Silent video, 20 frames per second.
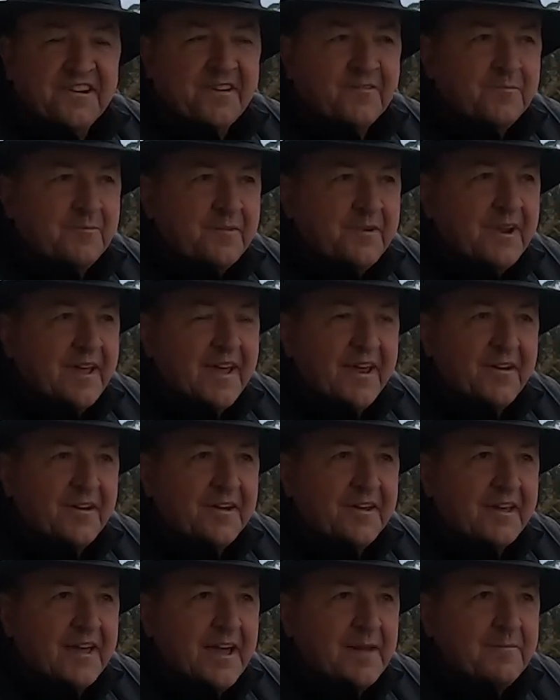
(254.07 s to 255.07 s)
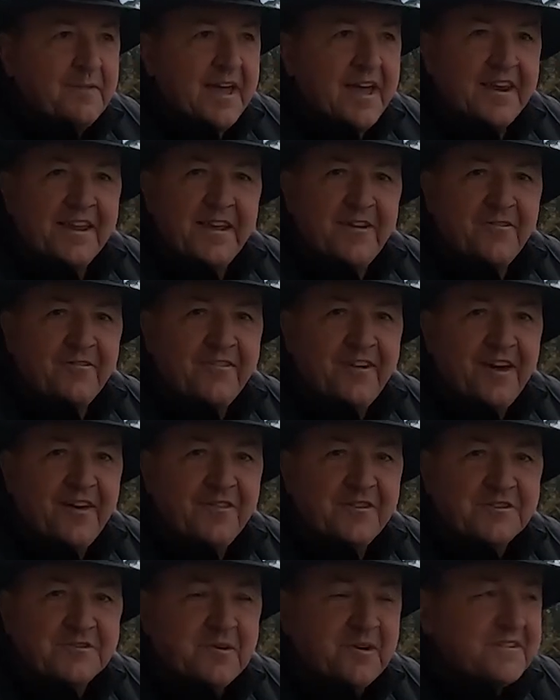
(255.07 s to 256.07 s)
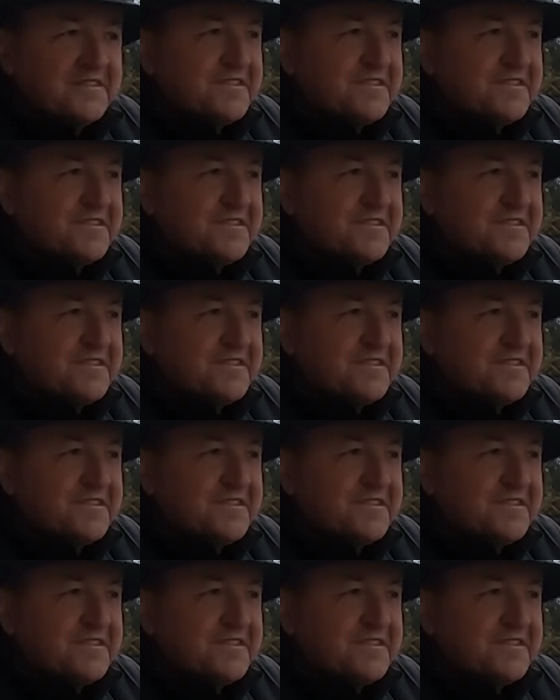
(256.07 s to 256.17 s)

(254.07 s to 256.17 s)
I'm glad I came down here and found this one